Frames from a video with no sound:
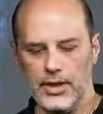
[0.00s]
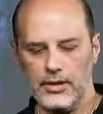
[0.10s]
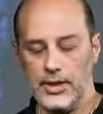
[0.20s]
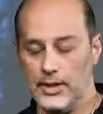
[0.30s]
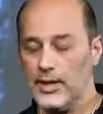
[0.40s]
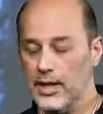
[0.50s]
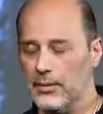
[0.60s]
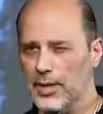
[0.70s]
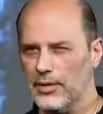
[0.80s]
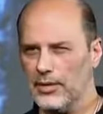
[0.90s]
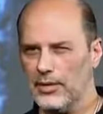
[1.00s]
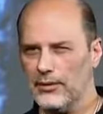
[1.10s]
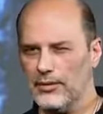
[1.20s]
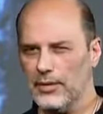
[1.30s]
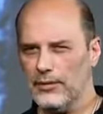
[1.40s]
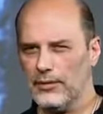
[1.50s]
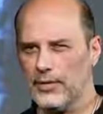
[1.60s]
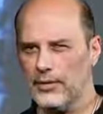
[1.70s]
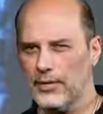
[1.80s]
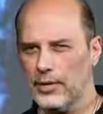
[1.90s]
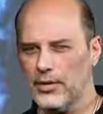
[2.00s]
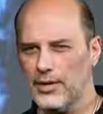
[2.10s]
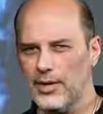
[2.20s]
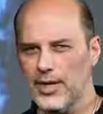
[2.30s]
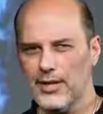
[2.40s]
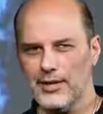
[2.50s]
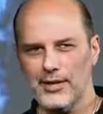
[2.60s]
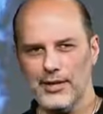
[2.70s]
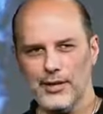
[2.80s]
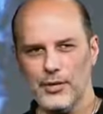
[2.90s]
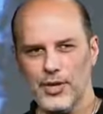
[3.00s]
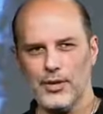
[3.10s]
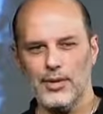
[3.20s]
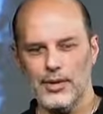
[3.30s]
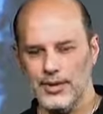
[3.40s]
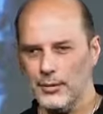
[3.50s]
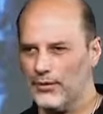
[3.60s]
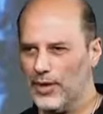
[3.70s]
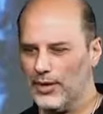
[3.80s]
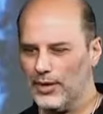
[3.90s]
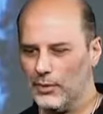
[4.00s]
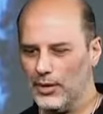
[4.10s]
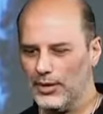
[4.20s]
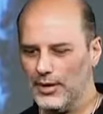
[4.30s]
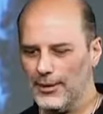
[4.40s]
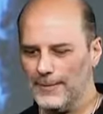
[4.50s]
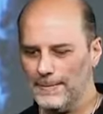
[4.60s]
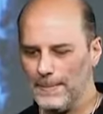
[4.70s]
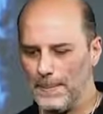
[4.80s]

just the entire matrix of confusion and lies and trickery that we've got in the world today,